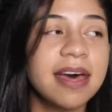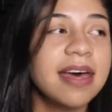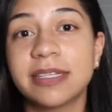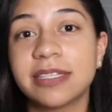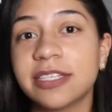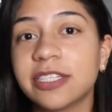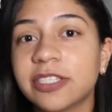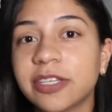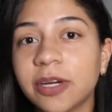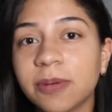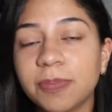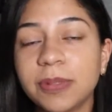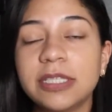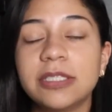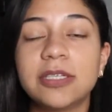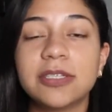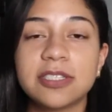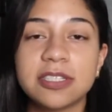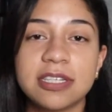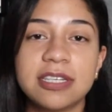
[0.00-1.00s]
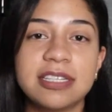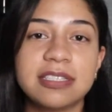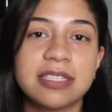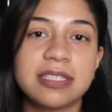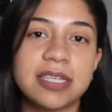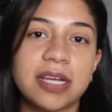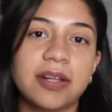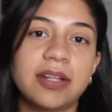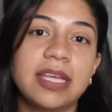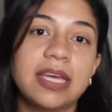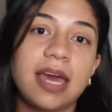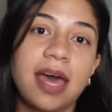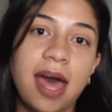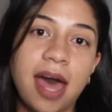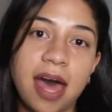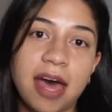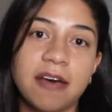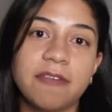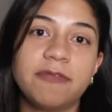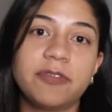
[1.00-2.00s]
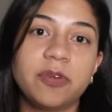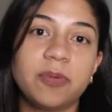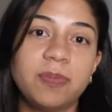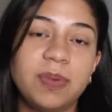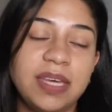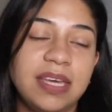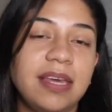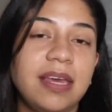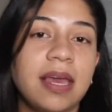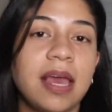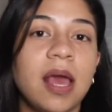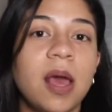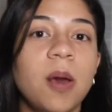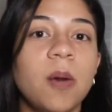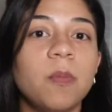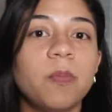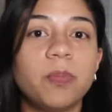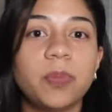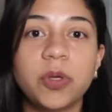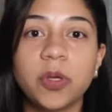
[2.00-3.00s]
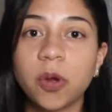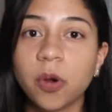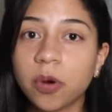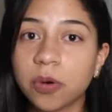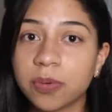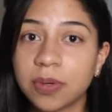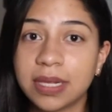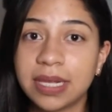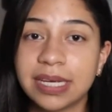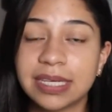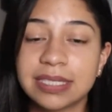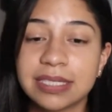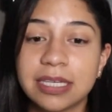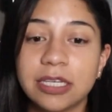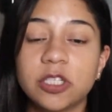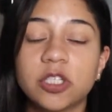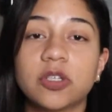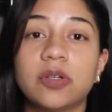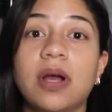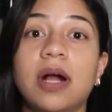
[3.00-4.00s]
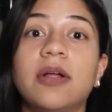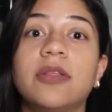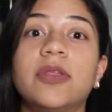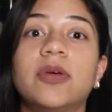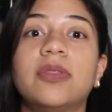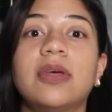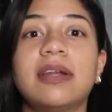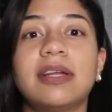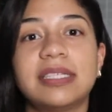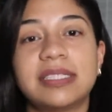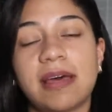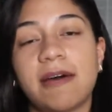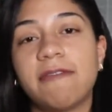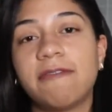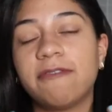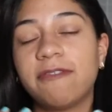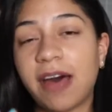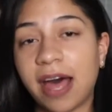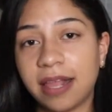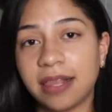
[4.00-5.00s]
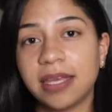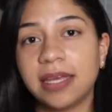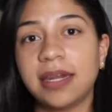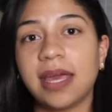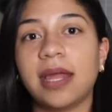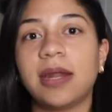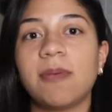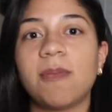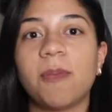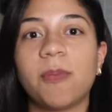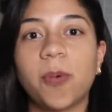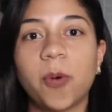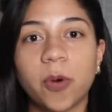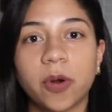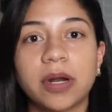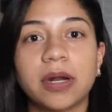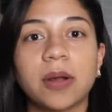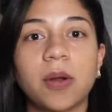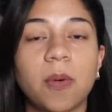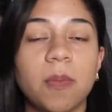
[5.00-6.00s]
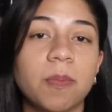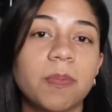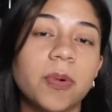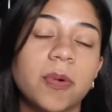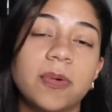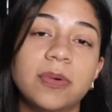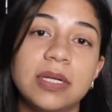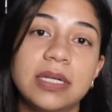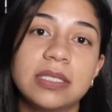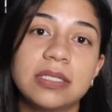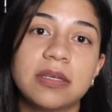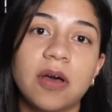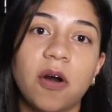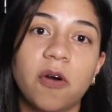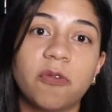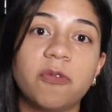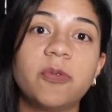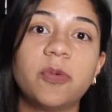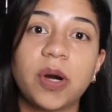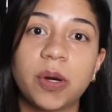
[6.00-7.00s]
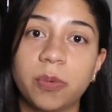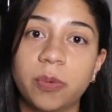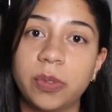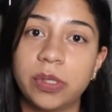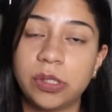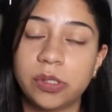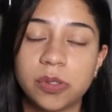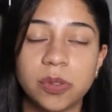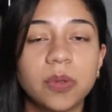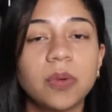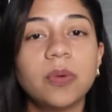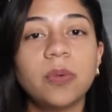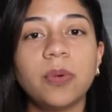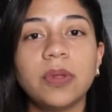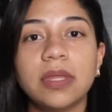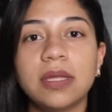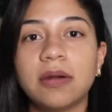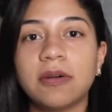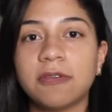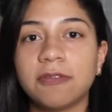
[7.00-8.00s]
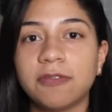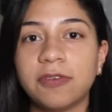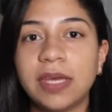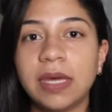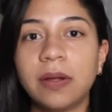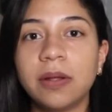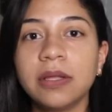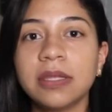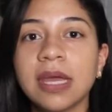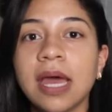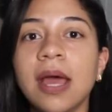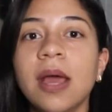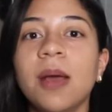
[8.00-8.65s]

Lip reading: Massage therapy doesn't necessarily have to be pure relaxation, although that is a valid and important component of what we do within our field,